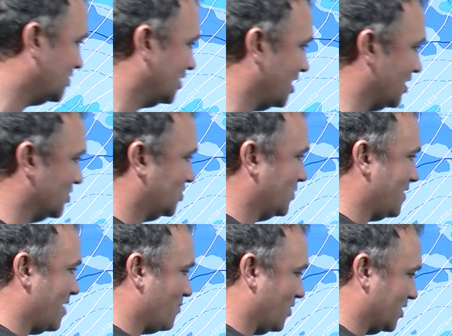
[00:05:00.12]
again, so
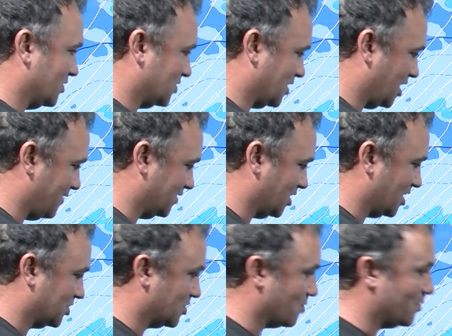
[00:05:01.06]
that brings heavy
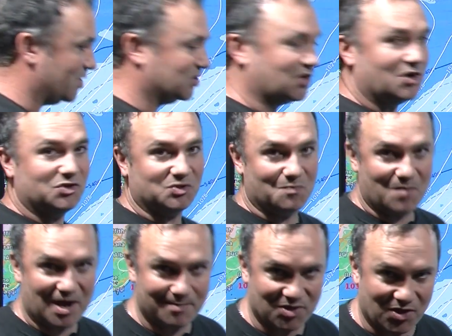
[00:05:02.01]
showers to the west coast,
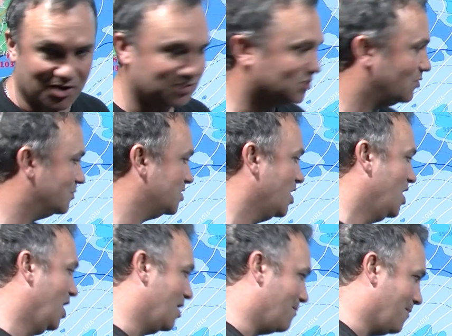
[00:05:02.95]
maybe thunderstorms,
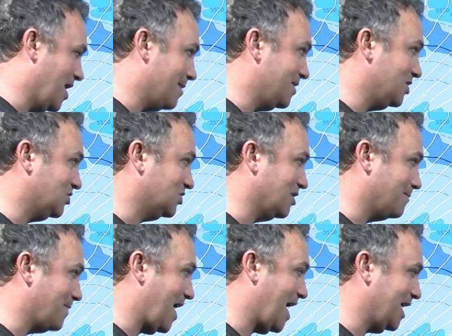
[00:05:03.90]
maybe some
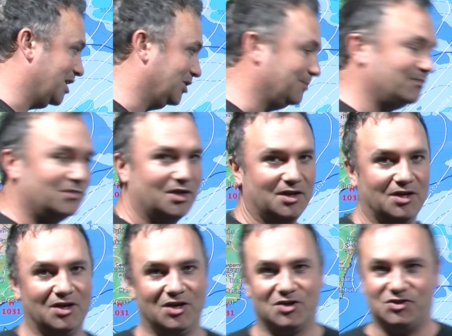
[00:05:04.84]
hail.
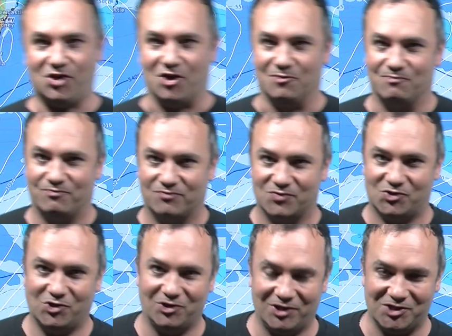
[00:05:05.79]
So,
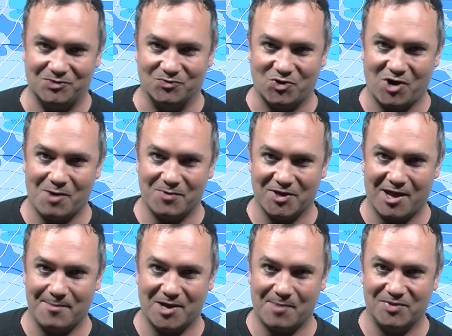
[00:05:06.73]
certainly some dry weather
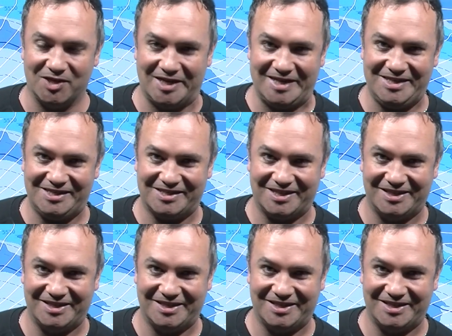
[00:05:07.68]
coming up in the east,